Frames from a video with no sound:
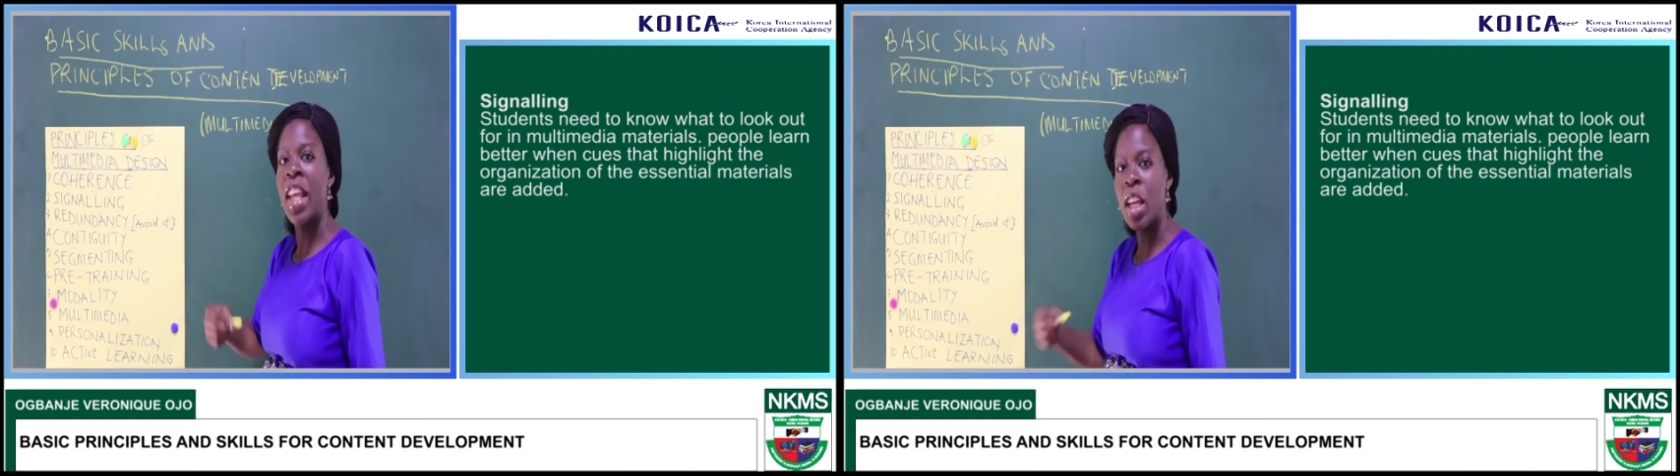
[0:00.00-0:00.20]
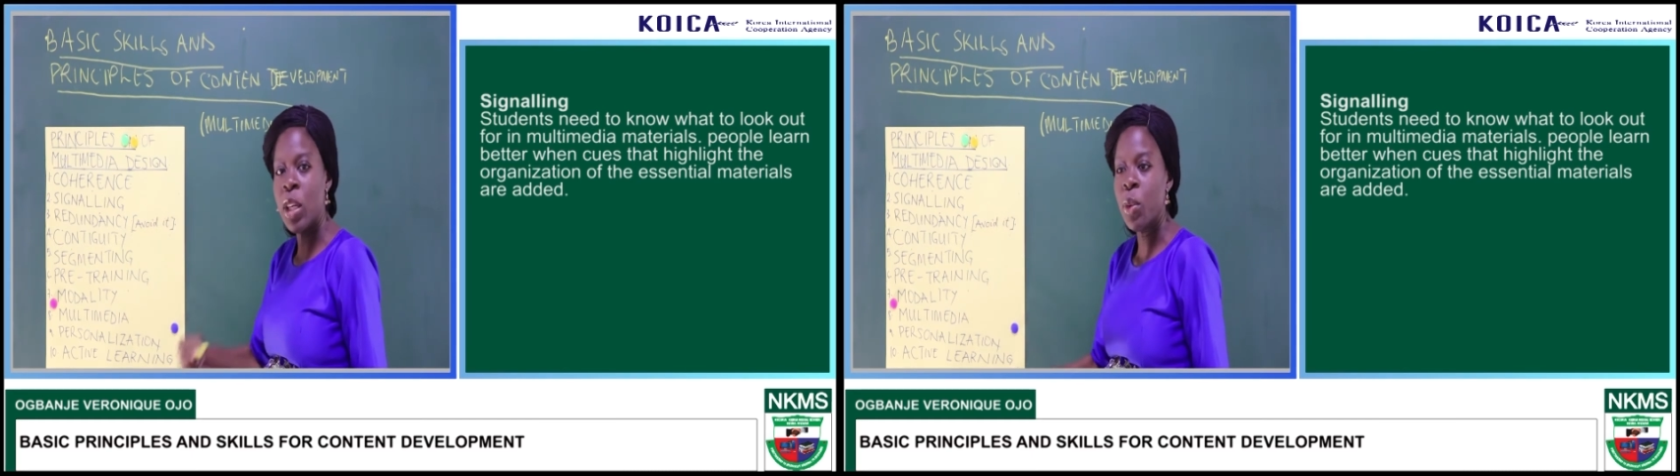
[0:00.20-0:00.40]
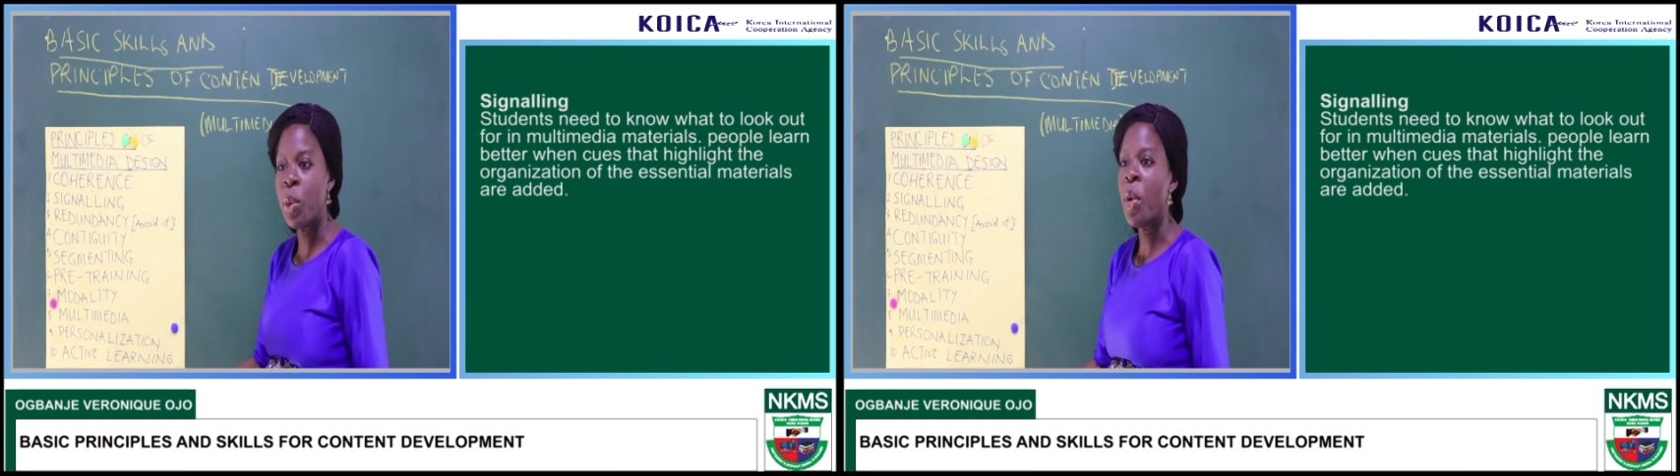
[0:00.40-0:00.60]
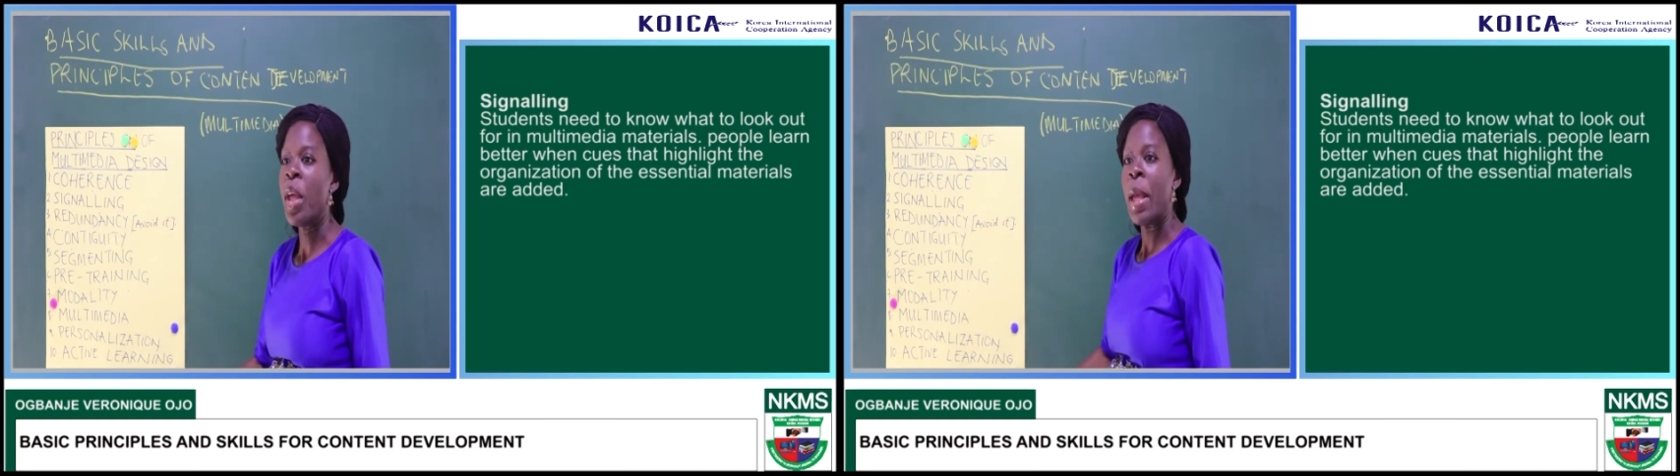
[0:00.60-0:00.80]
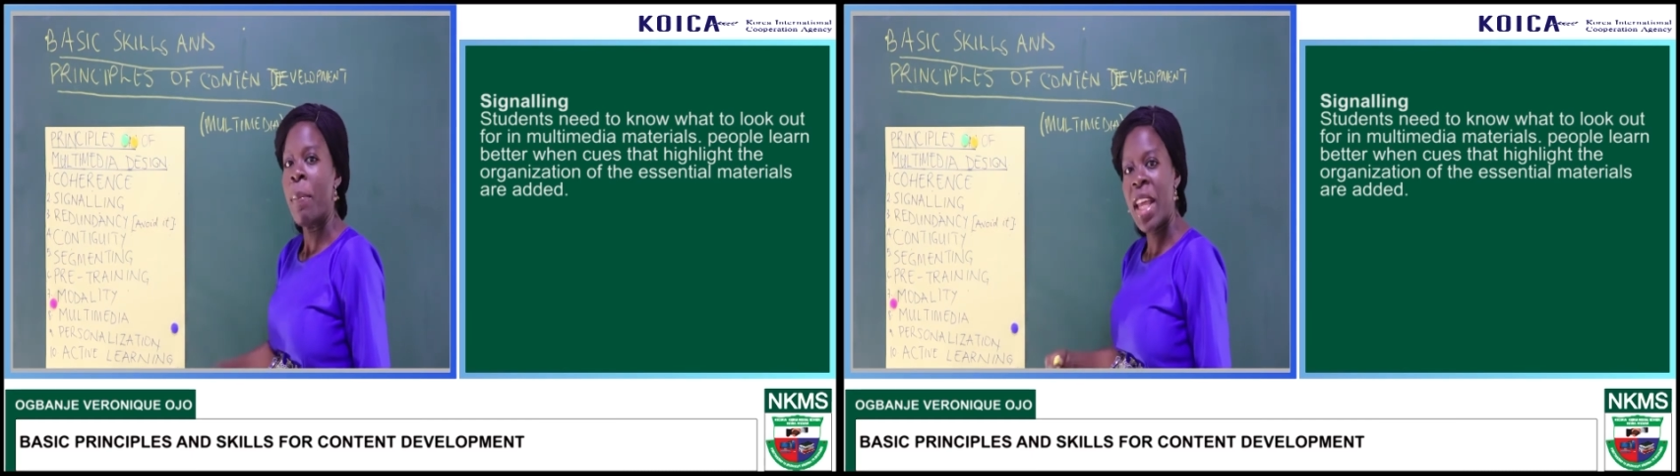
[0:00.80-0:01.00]
a clue,
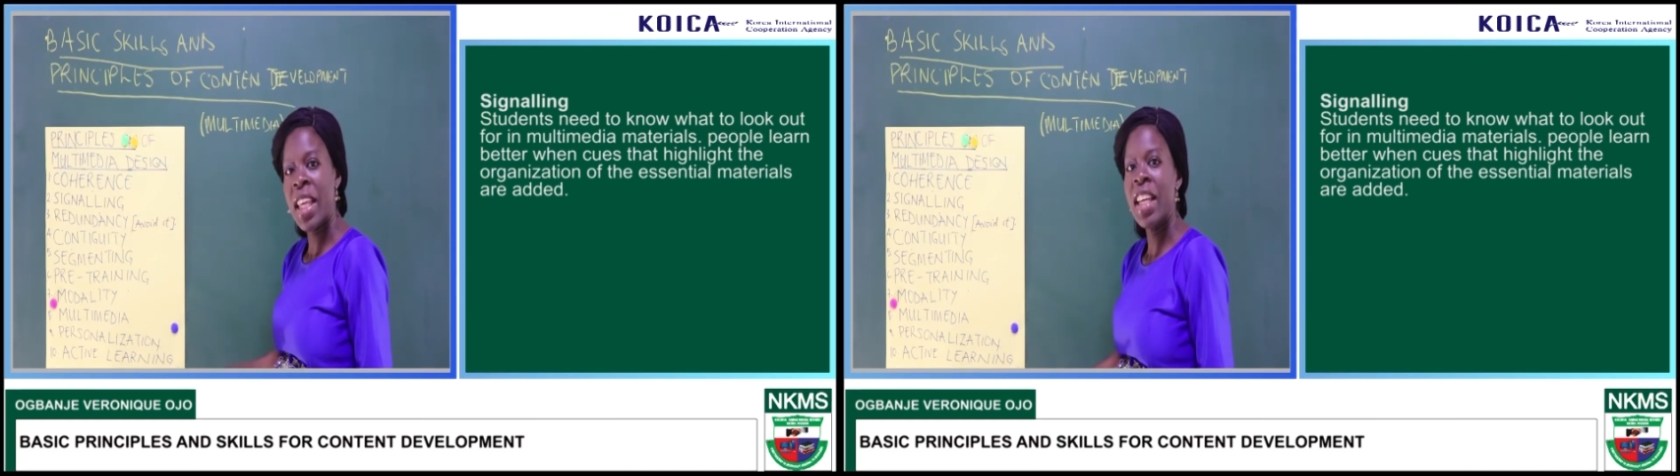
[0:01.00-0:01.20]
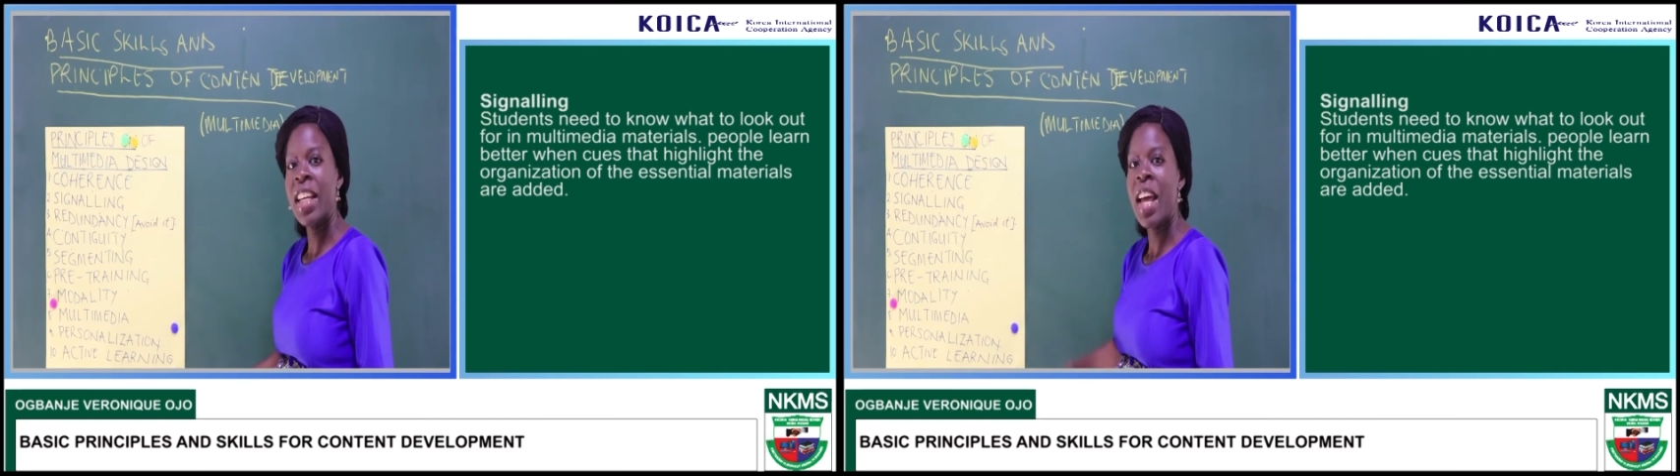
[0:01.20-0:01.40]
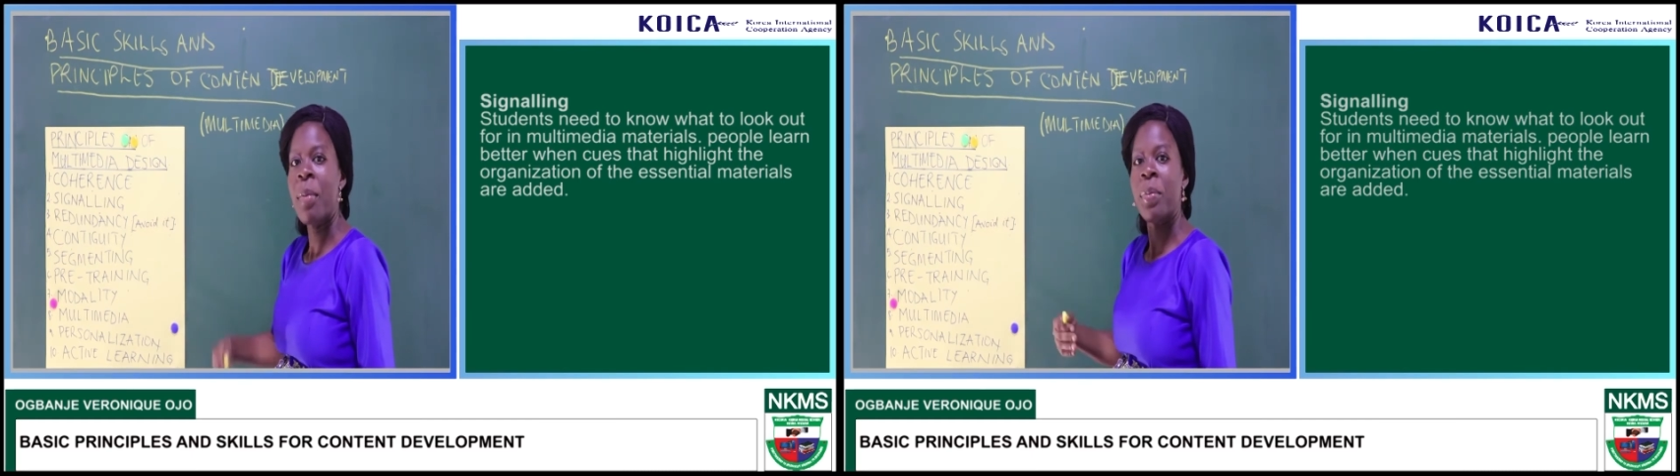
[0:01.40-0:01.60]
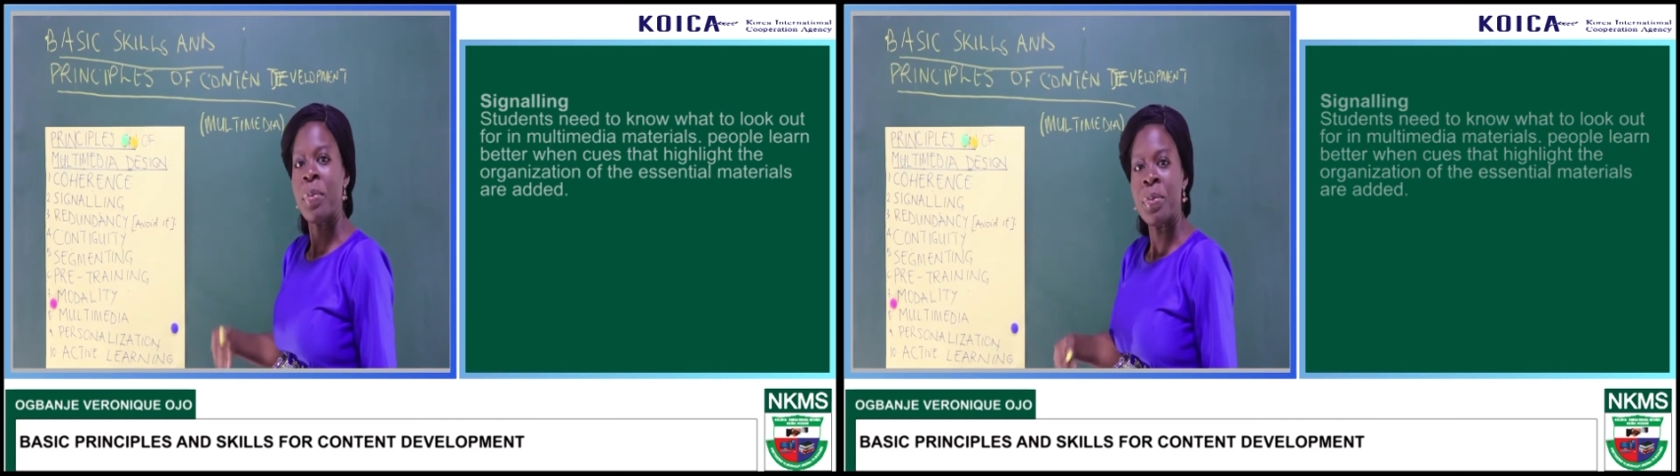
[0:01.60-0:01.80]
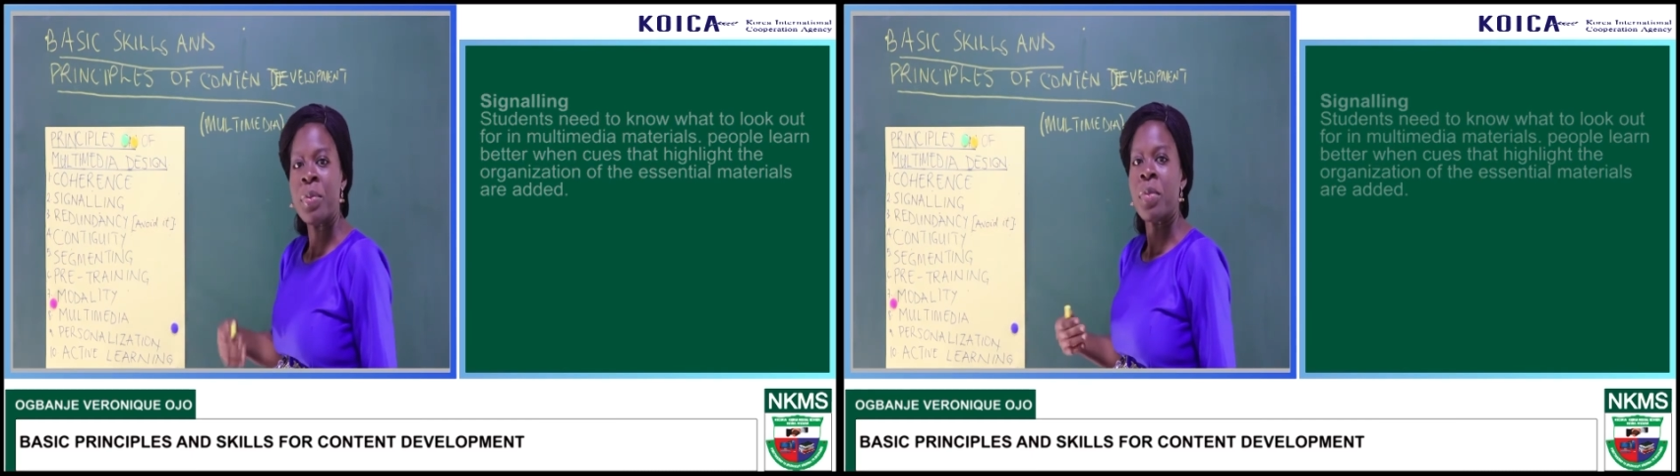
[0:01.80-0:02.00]
making them